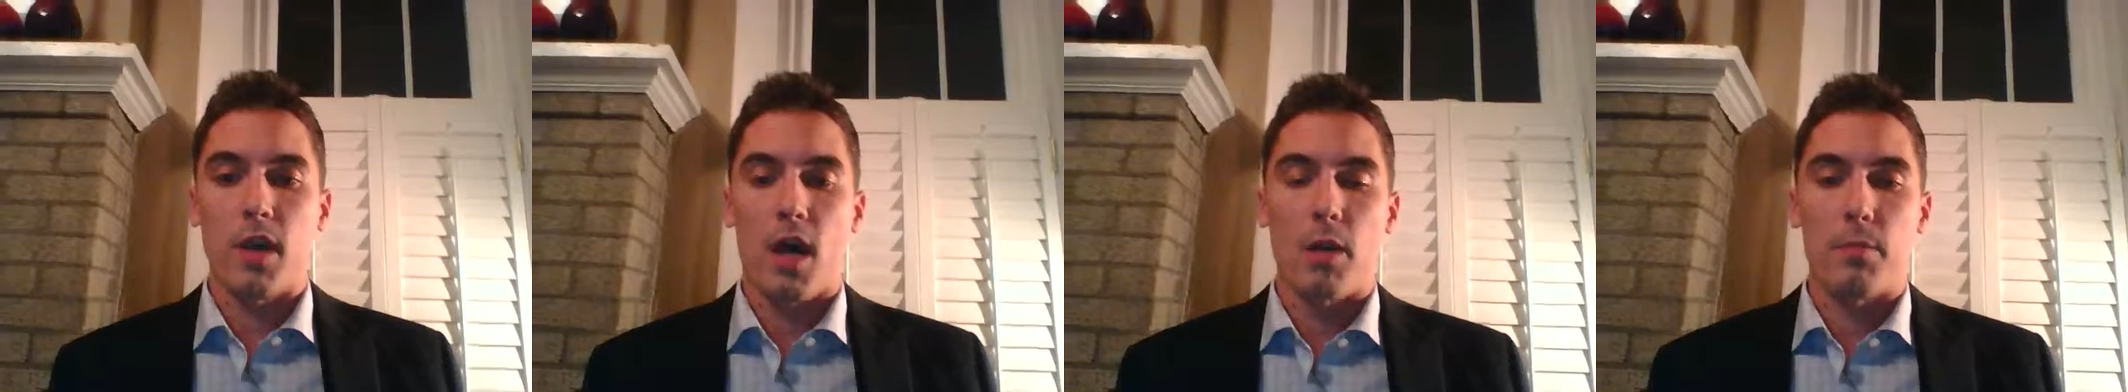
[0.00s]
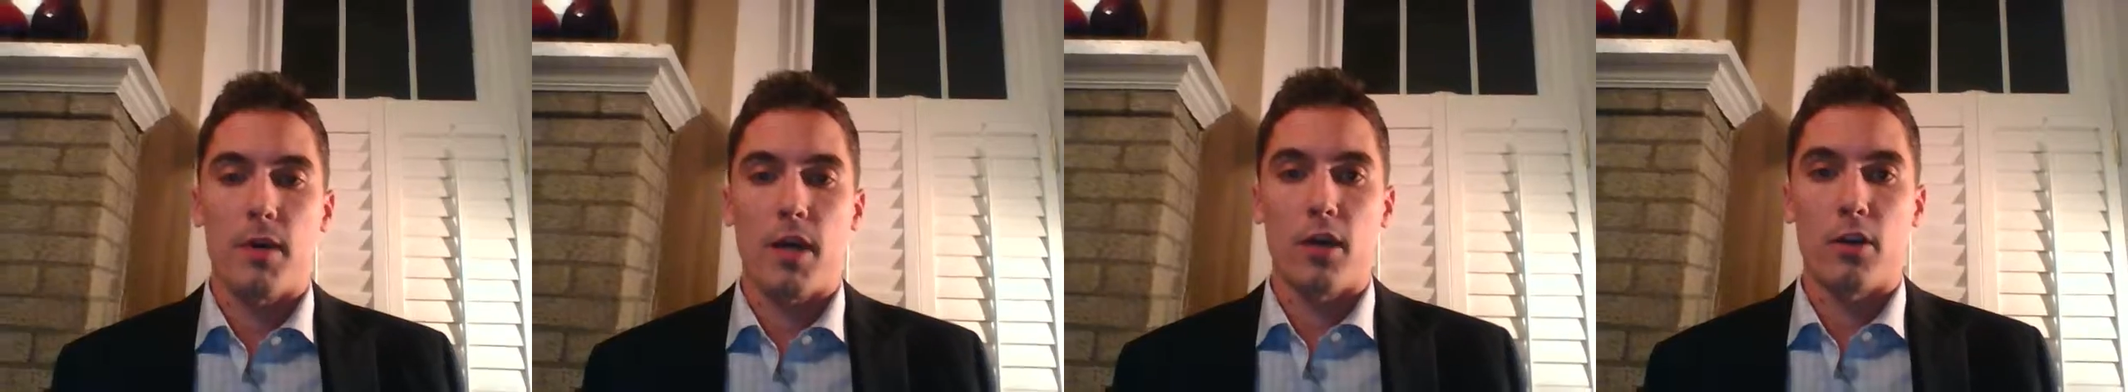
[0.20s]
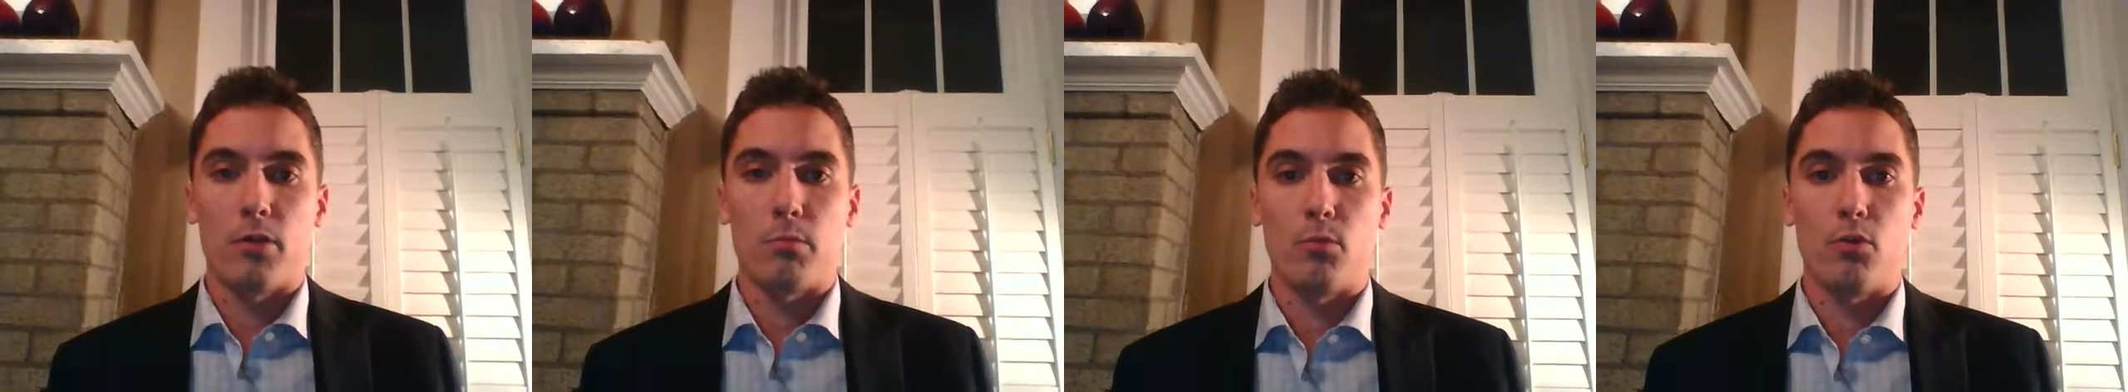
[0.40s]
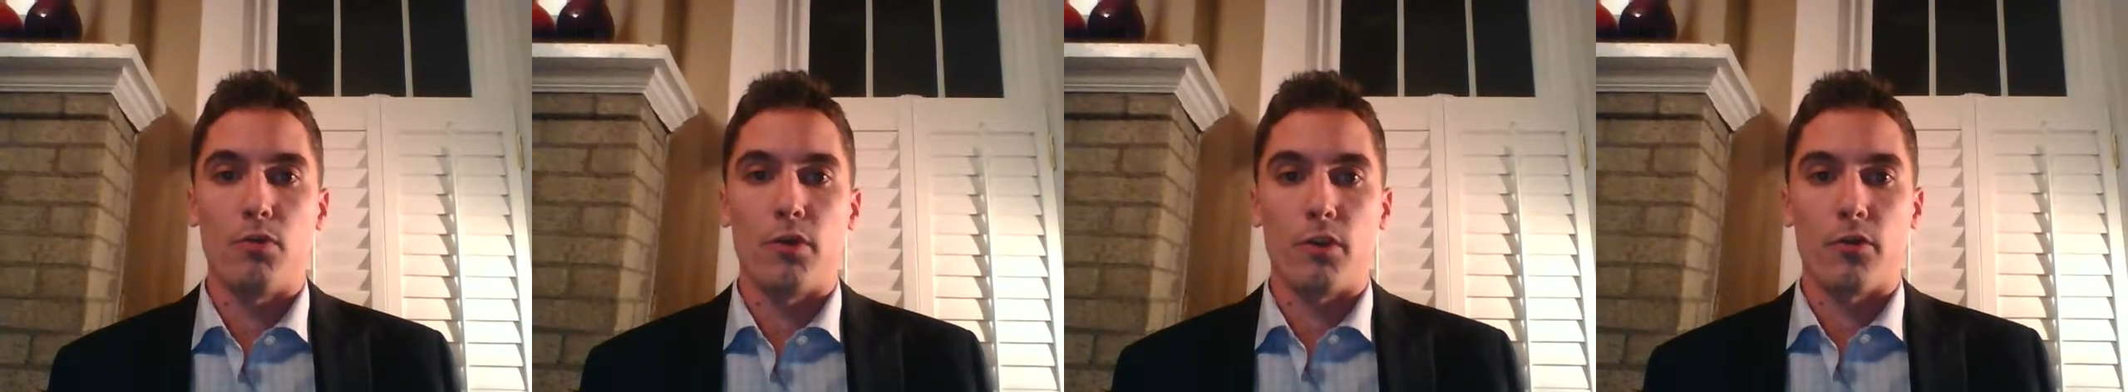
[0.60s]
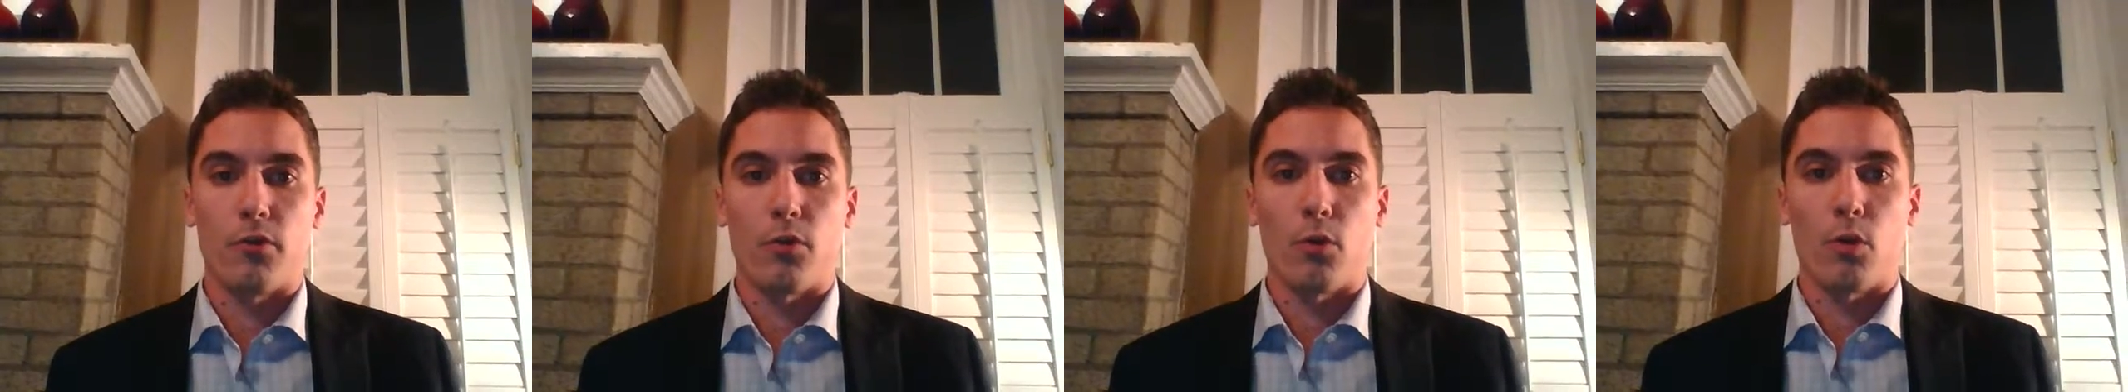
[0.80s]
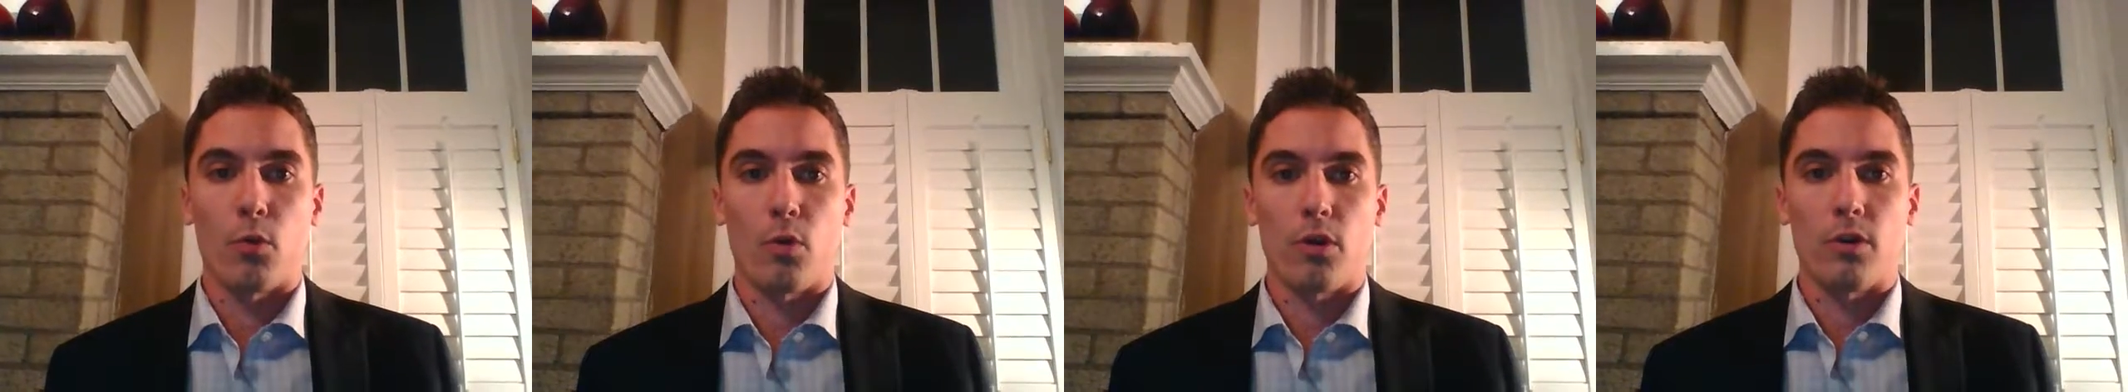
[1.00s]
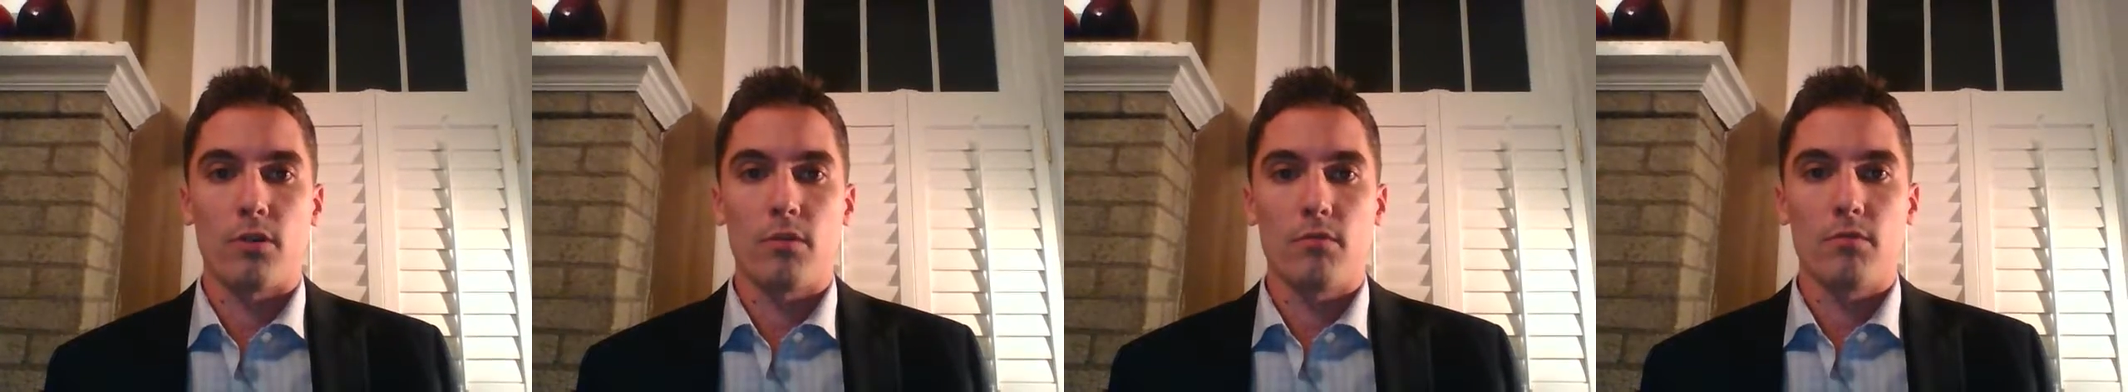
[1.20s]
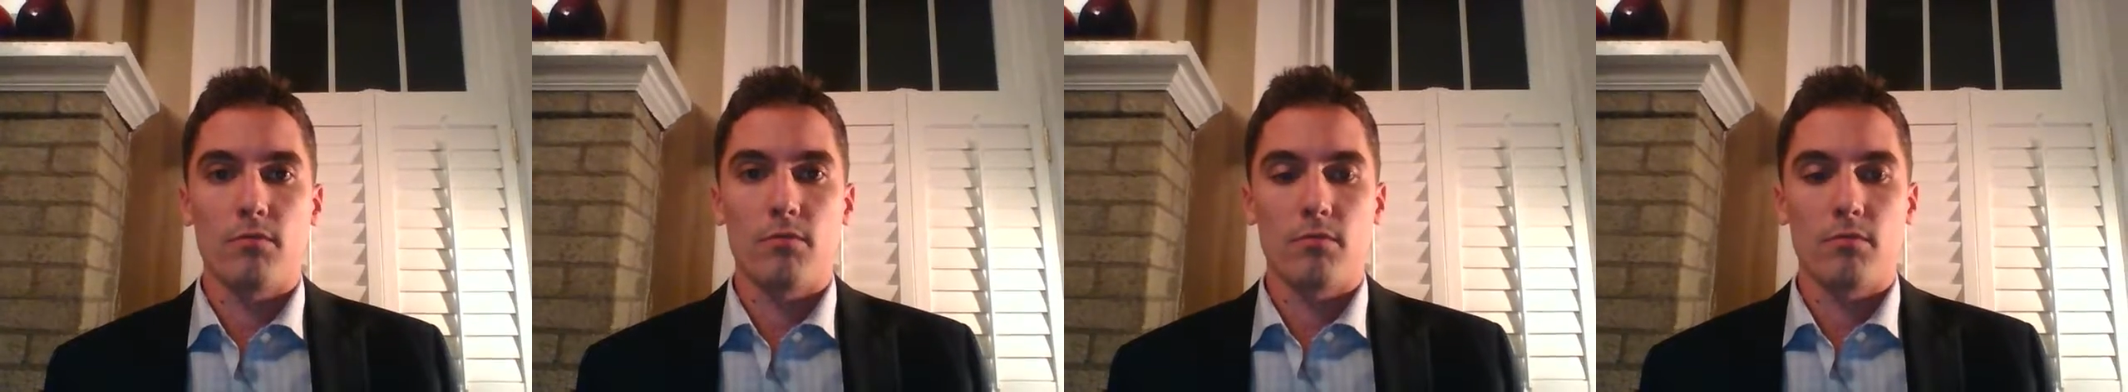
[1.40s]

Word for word: upheld moving forward.